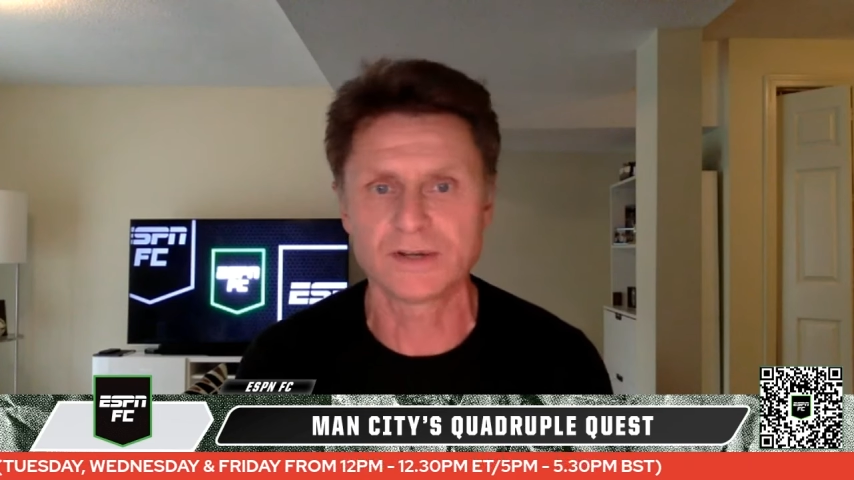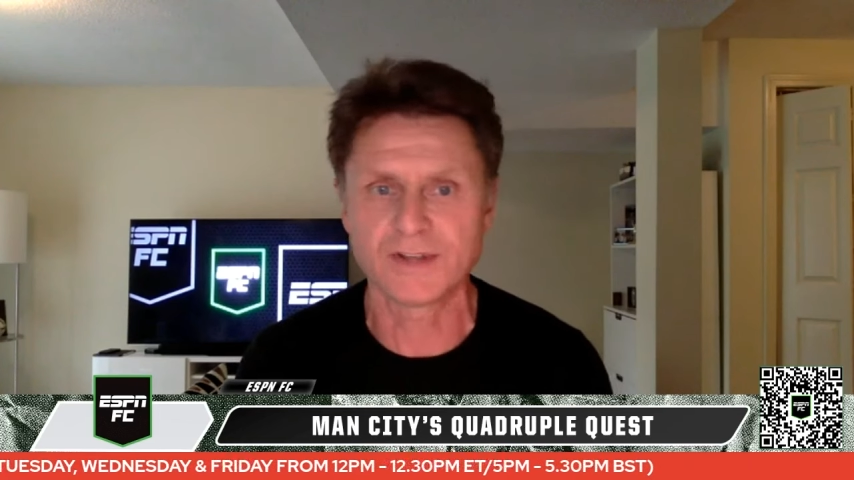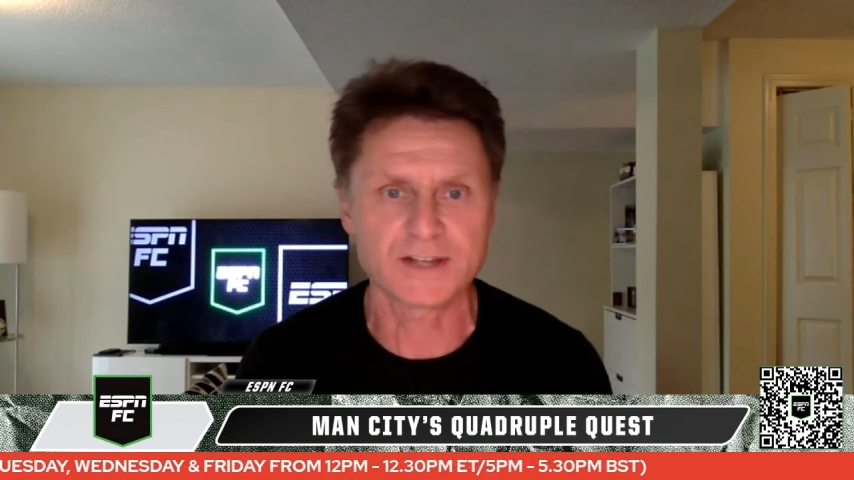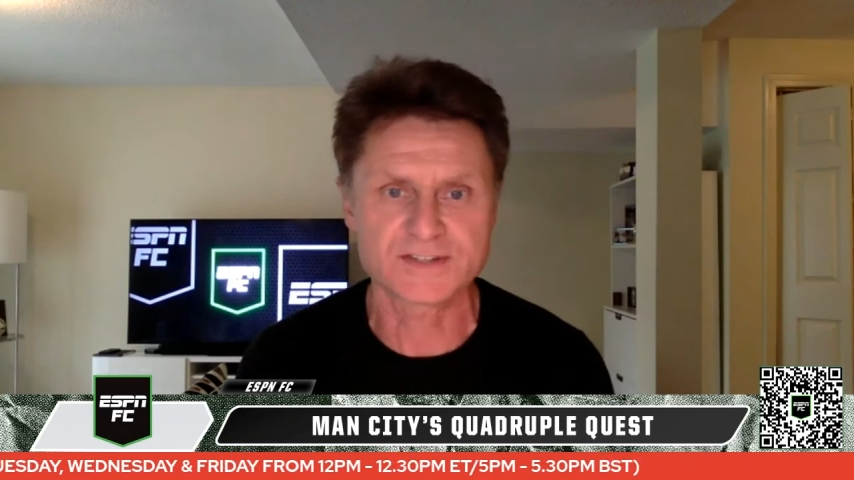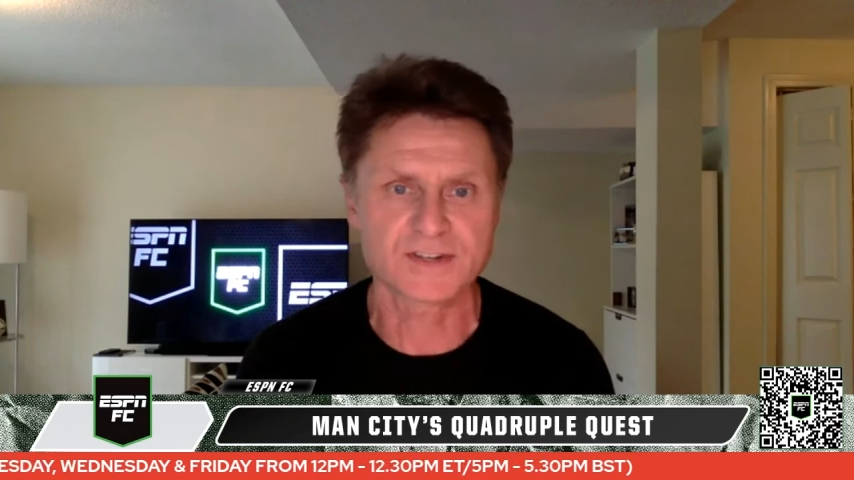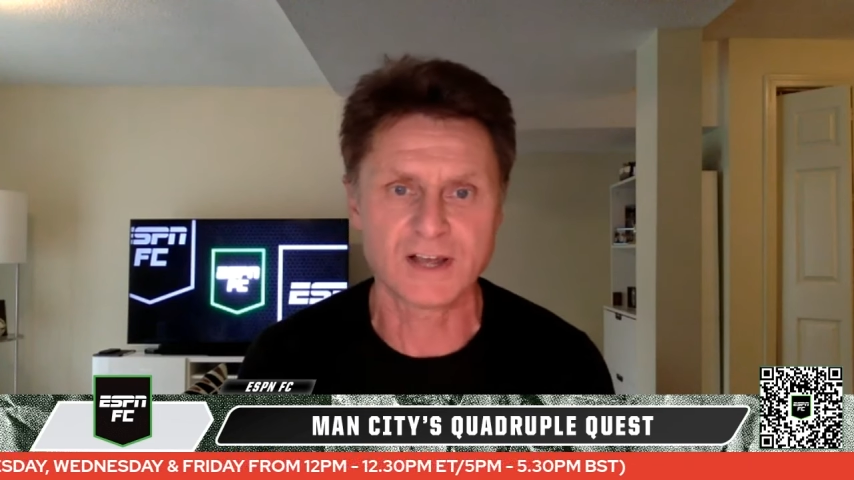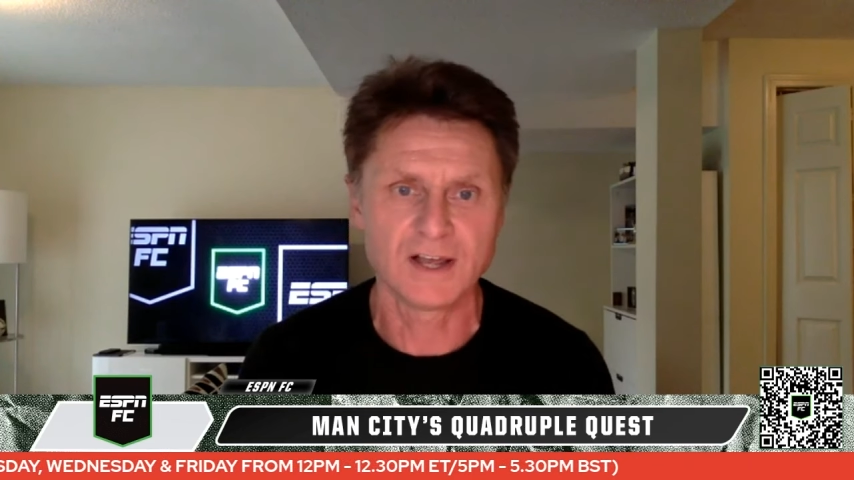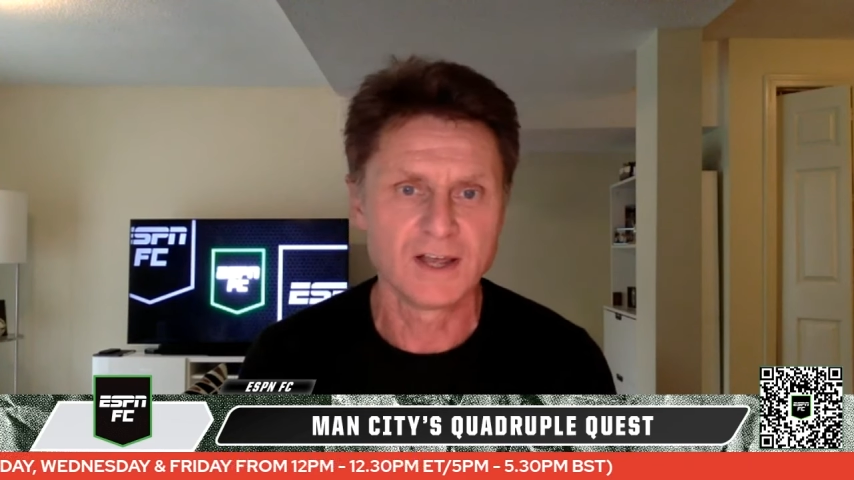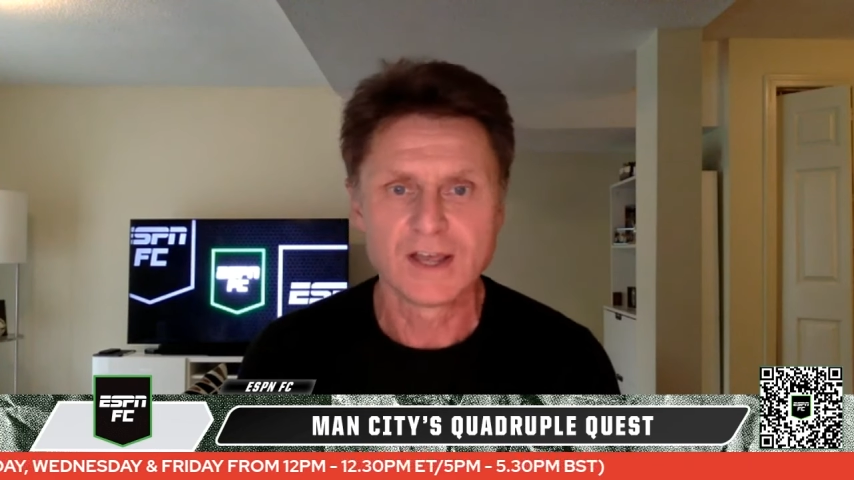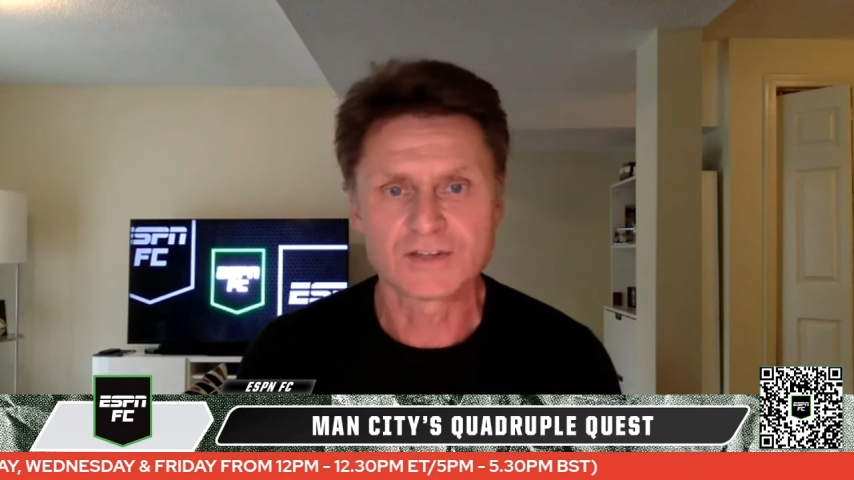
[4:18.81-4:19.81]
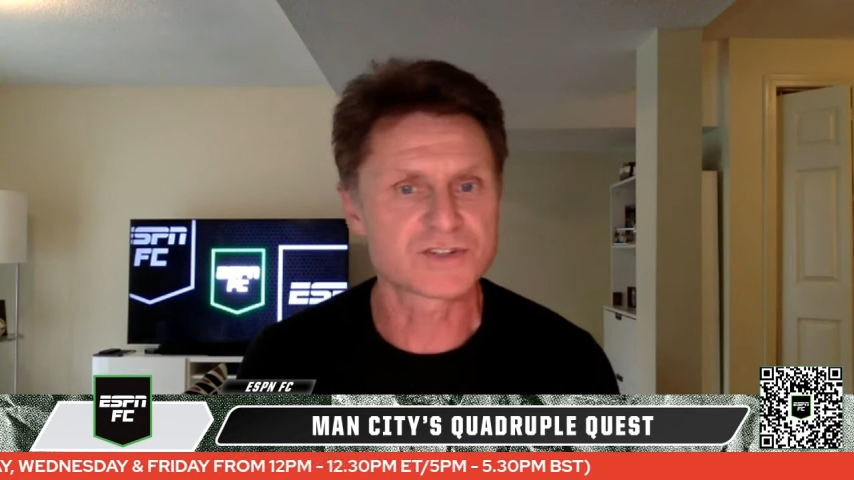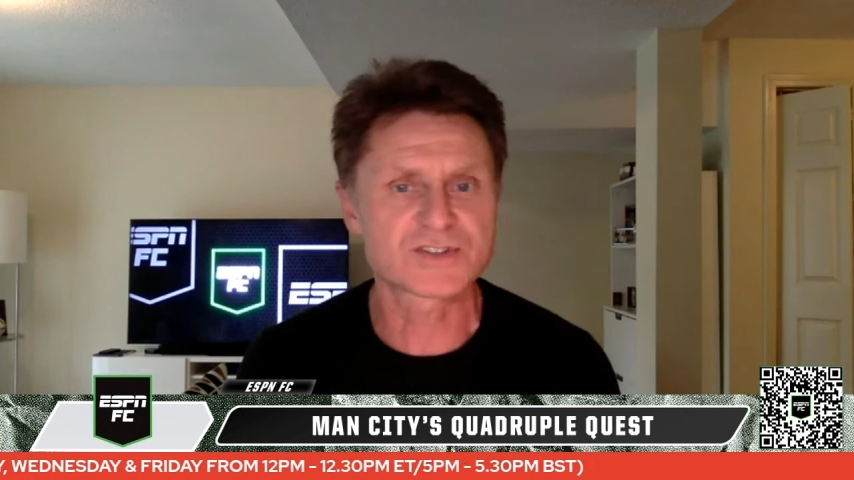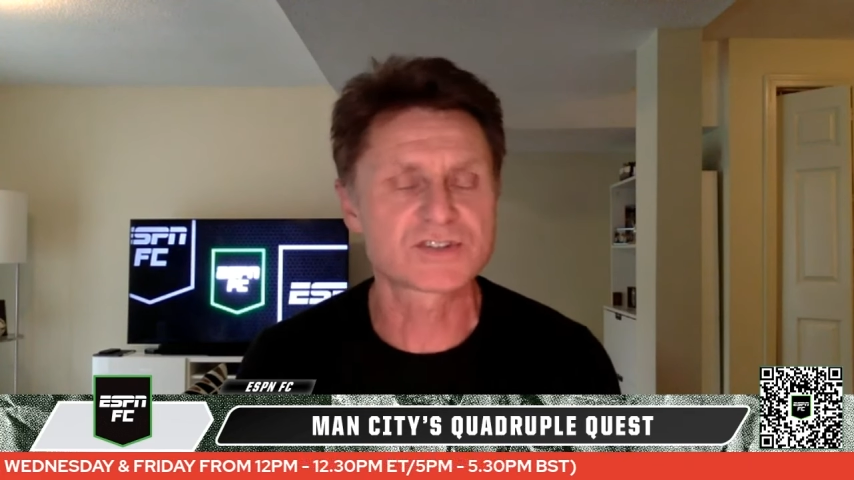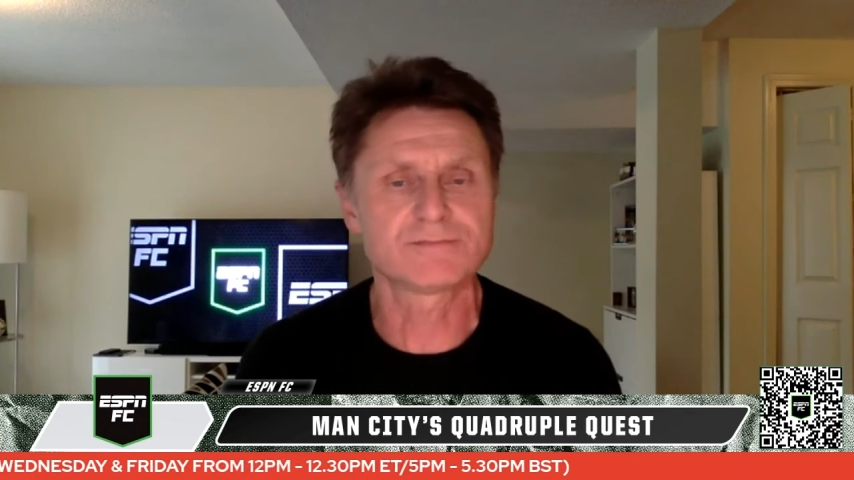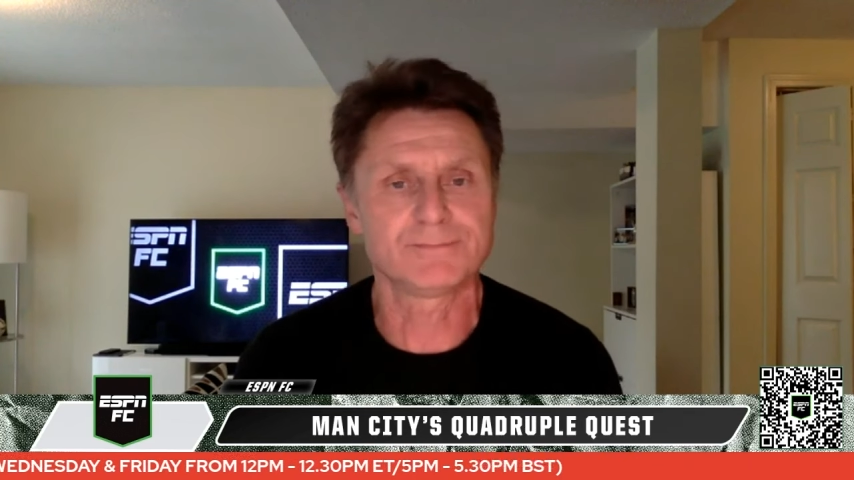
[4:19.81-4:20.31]
And that's uh,
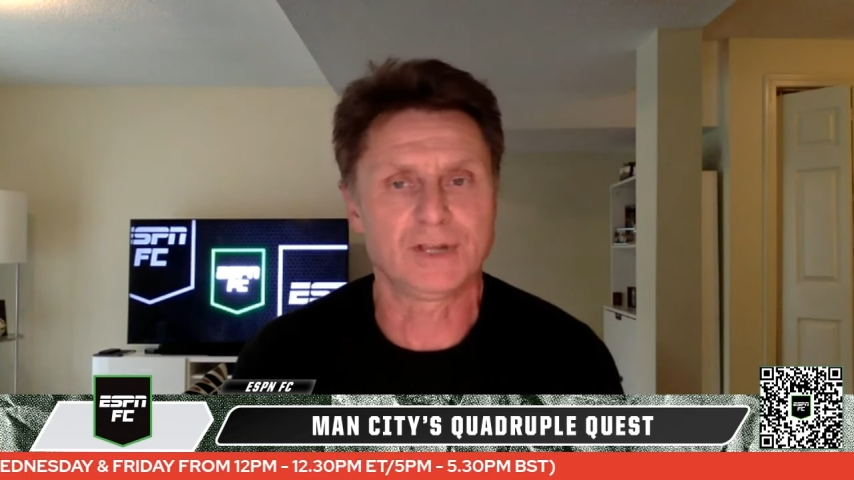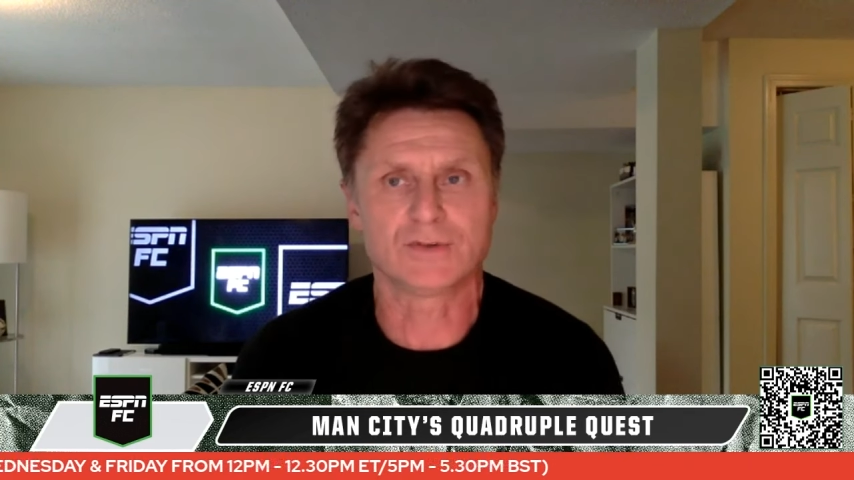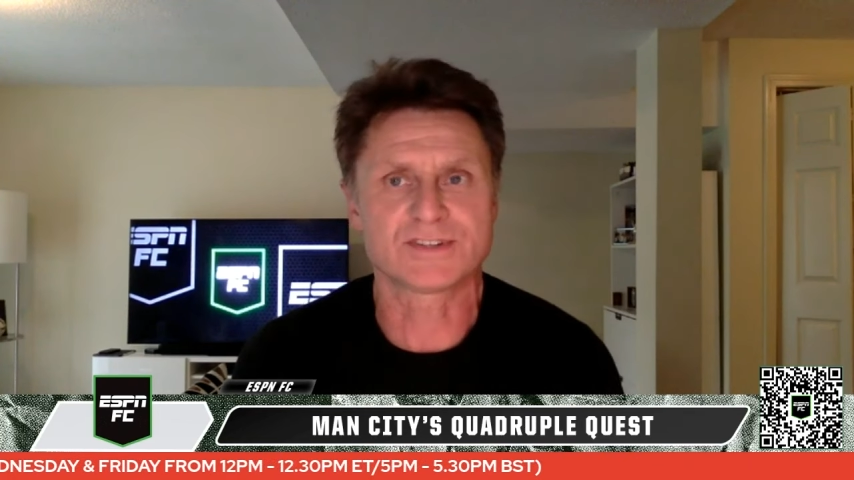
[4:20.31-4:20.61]
just, you know,